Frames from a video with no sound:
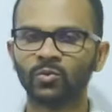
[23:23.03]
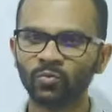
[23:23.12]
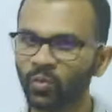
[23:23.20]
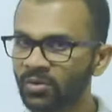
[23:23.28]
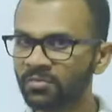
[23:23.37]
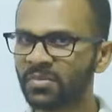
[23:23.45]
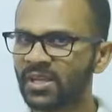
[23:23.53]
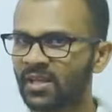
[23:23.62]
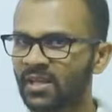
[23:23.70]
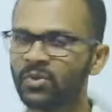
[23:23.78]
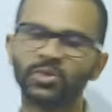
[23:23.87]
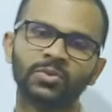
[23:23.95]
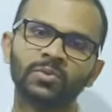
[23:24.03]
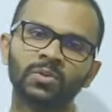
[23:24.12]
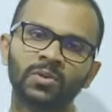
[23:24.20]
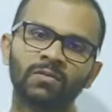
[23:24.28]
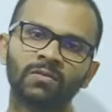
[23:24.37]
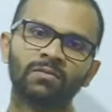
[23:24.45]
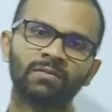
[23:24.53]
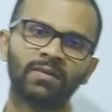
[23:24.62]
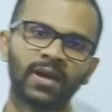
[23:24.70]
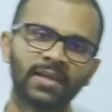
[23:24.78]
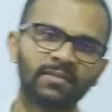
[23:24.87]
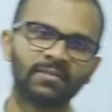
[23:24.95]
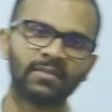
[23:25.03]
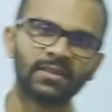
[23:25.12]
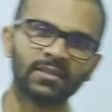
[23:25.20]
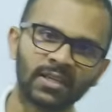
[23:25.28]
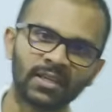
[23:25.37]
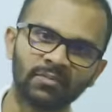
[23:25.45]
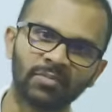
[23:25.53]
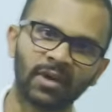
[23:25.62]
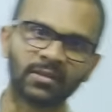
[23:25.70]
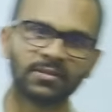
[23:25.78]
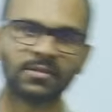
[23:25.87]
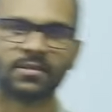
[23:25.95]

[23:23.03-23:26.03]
be able to find the theory parts